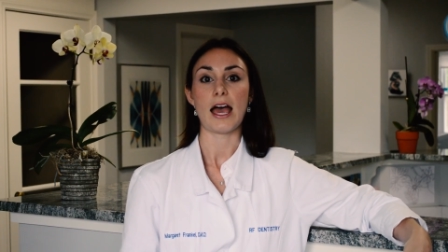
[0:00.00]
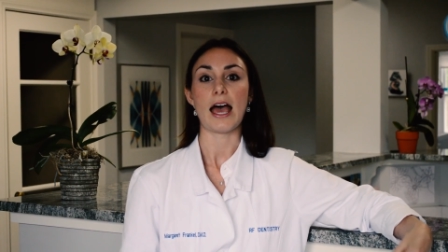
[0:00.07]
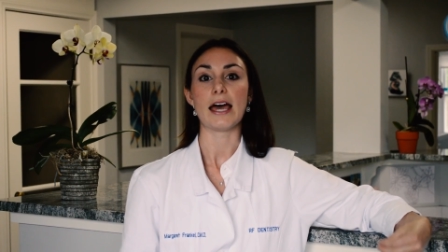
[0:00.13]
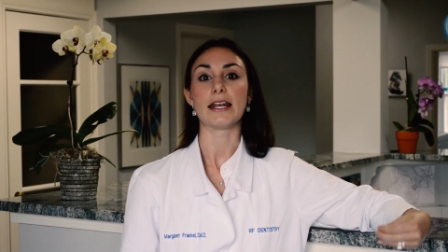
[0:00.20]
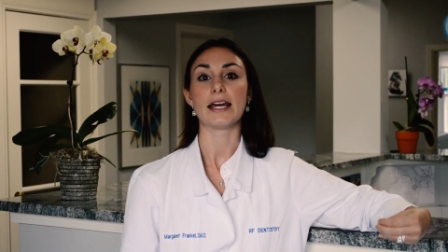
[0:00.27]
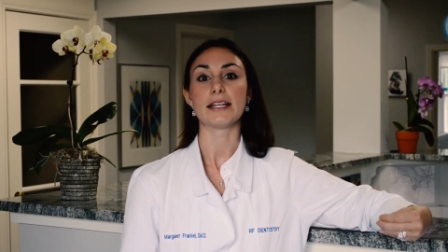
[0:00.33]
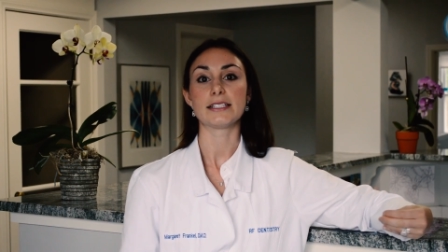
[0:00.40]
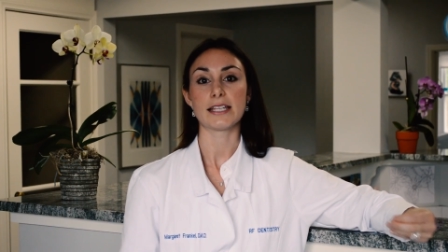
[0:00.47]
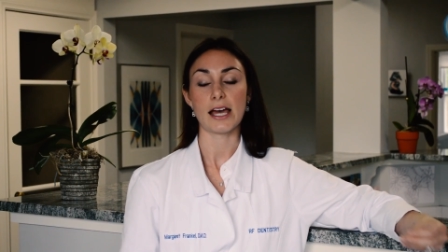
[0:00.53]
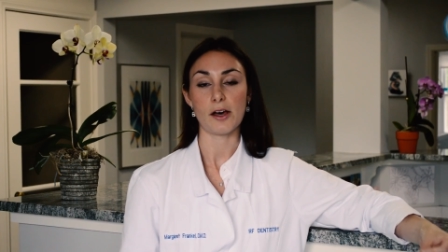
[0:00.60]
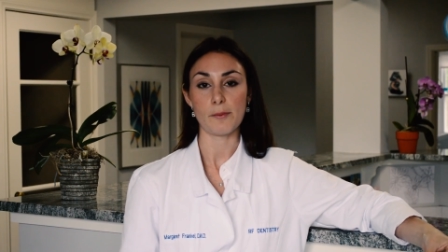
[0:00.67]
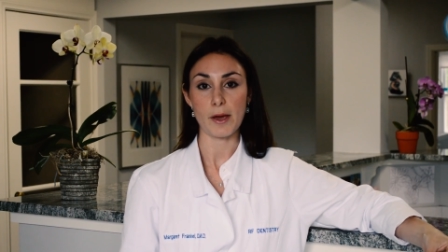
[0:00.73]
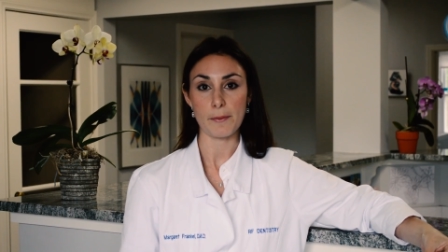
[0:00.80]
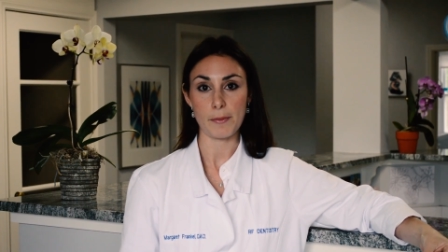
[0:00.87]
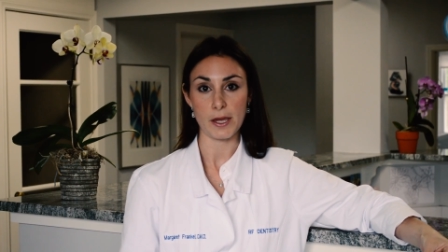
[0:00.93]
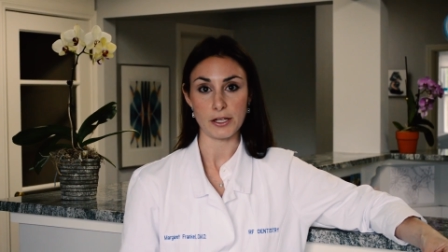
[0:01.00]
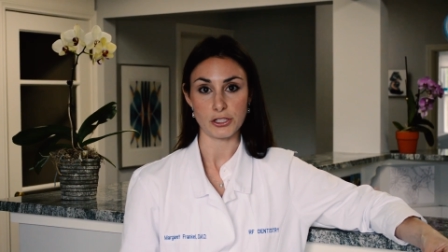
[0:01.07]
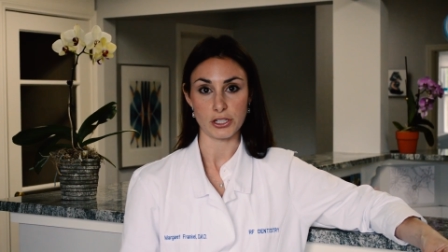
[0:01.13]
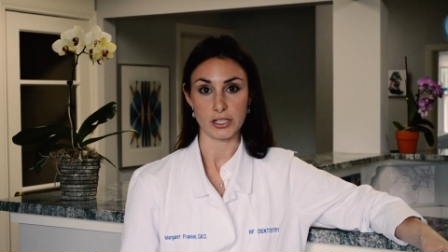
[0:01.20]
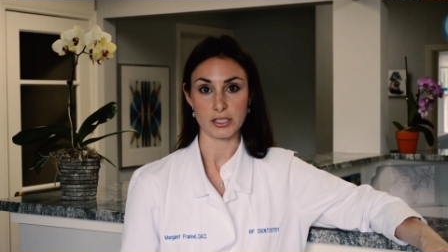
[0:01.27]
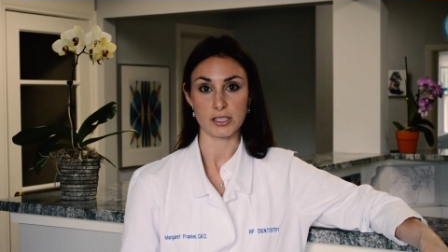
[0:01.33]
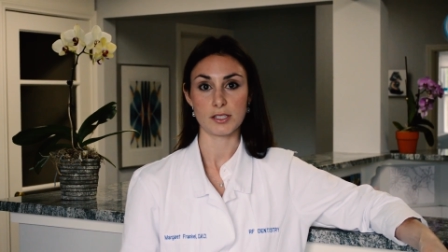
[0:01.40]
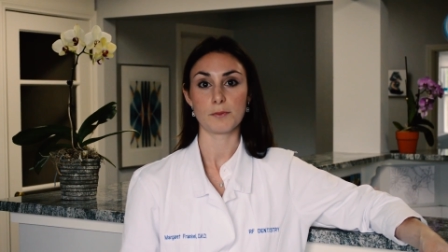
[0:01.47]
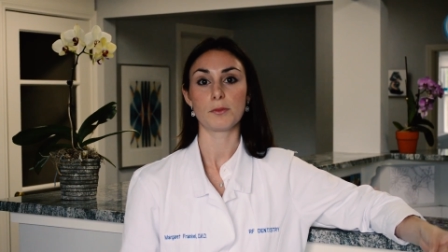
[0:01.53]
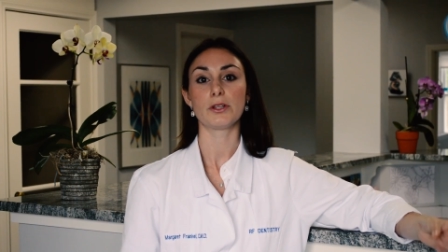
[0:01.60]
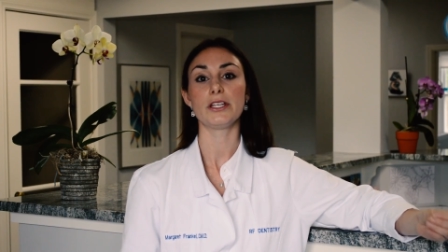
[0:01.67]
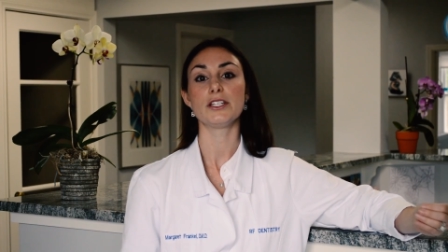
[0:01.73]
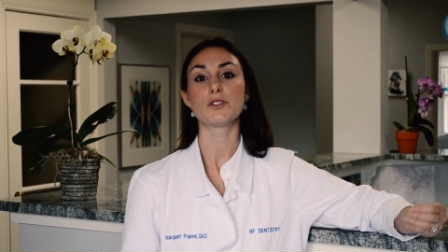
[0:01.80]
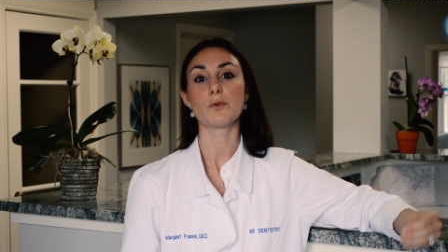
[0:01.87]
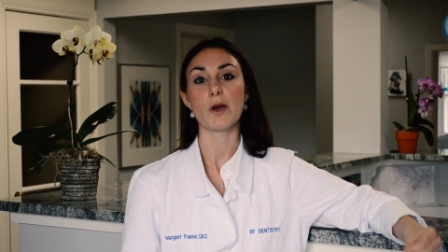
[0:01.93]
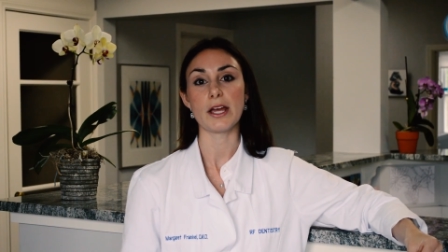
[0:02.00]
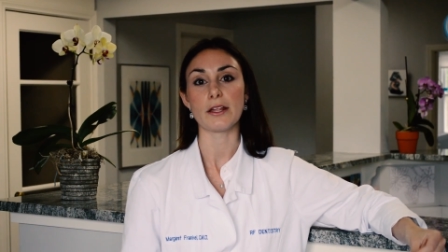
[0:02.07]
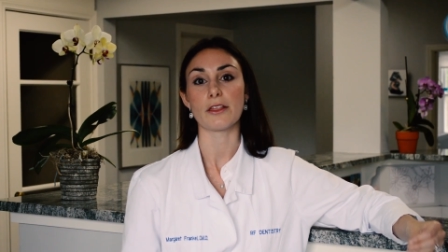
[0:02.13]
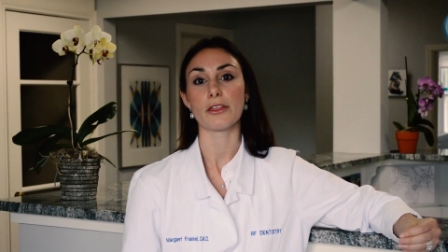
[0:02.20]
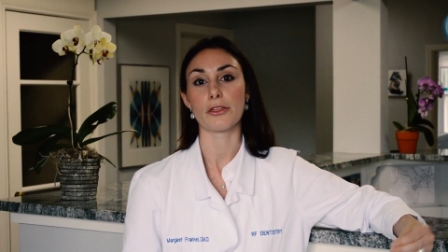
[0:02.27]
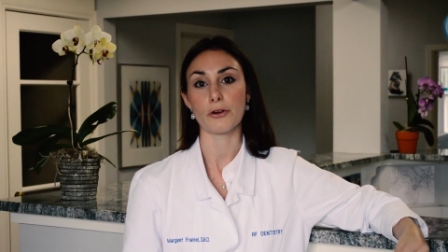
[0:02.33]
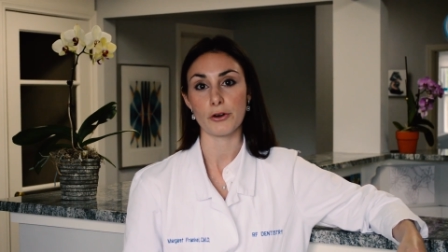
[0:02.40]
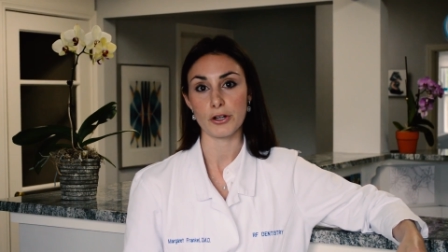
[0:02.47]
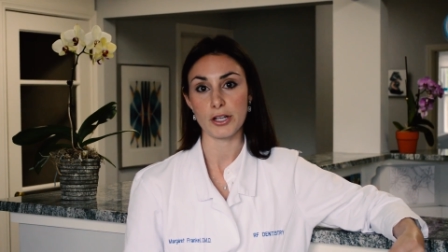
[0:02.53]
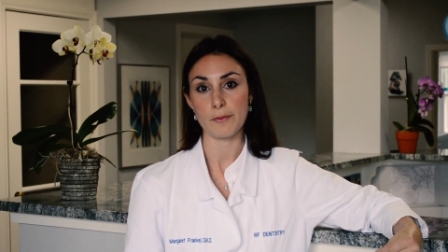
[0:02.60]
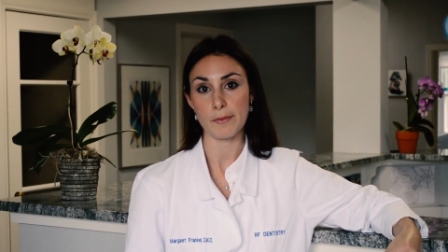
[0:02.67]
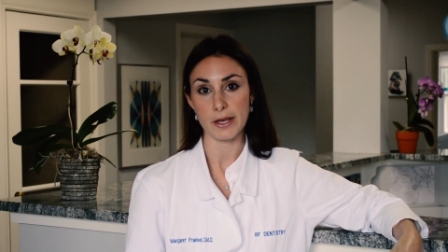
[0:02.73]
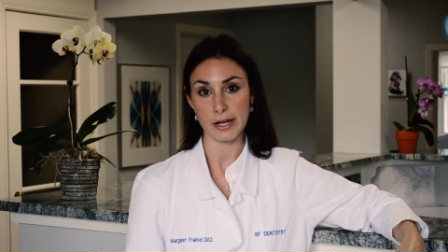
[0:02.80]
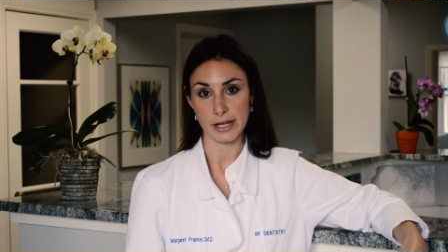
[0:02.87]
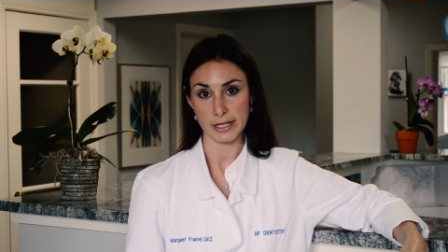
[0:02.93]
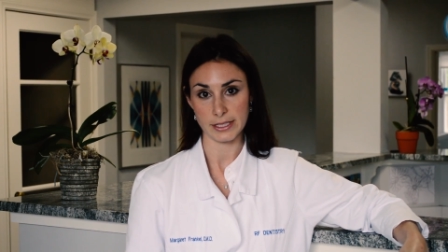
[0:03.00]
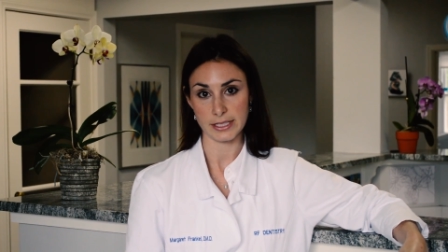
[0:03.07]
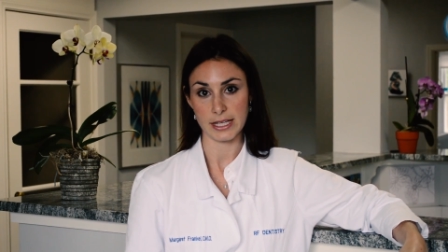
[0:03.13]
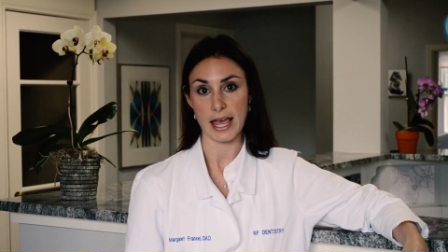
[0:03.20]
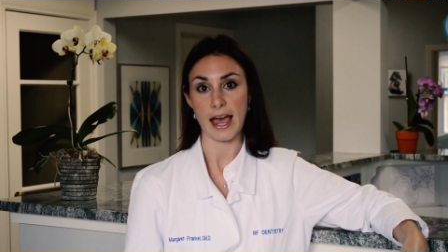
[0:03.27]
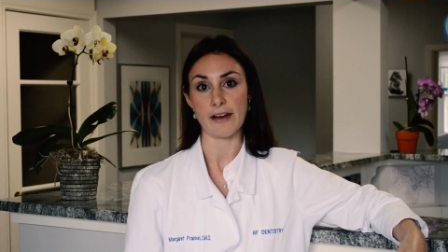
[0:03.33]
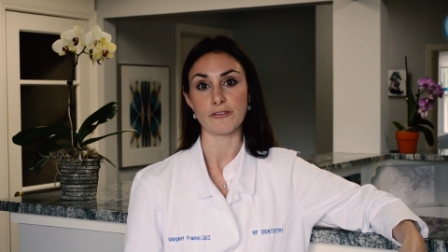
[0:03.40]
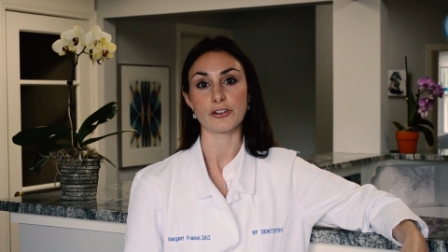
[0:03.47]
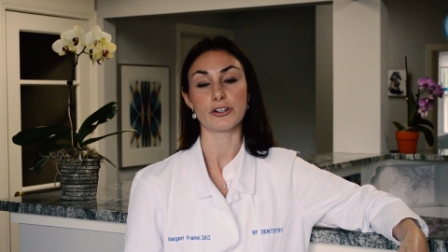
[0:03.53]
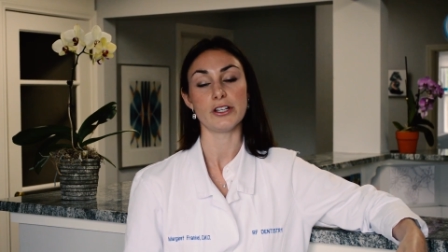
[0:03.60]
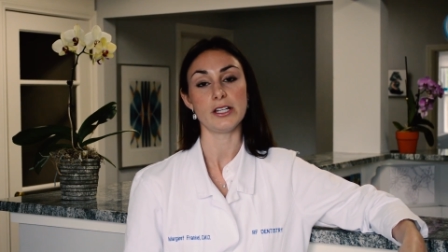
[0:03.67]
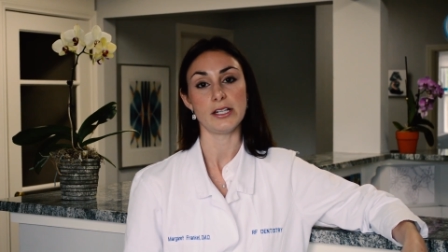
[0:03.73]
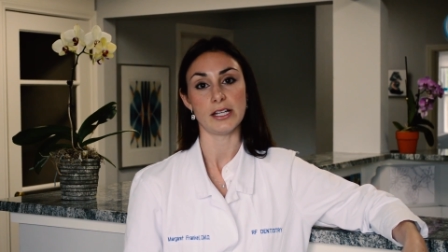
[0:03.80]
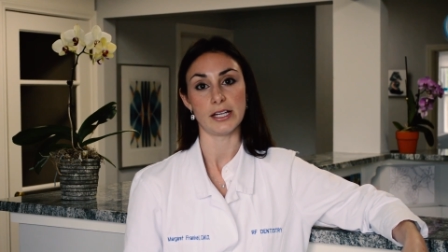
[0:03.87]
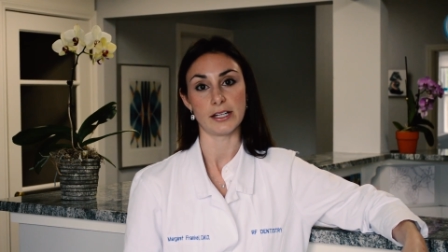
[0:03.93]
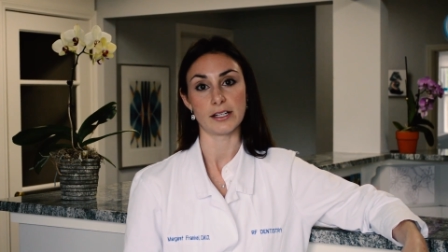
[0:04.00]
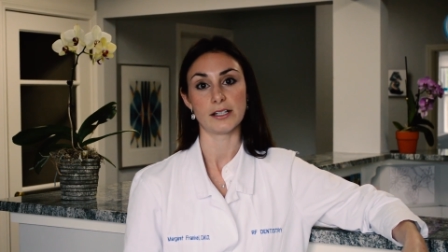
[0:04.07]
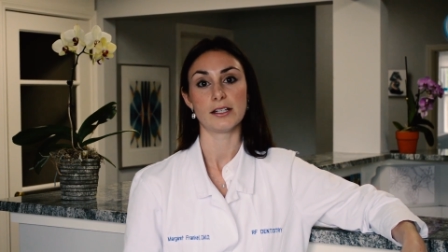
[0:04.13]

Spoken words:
and I tell my patients, please wait 30 minutes after eating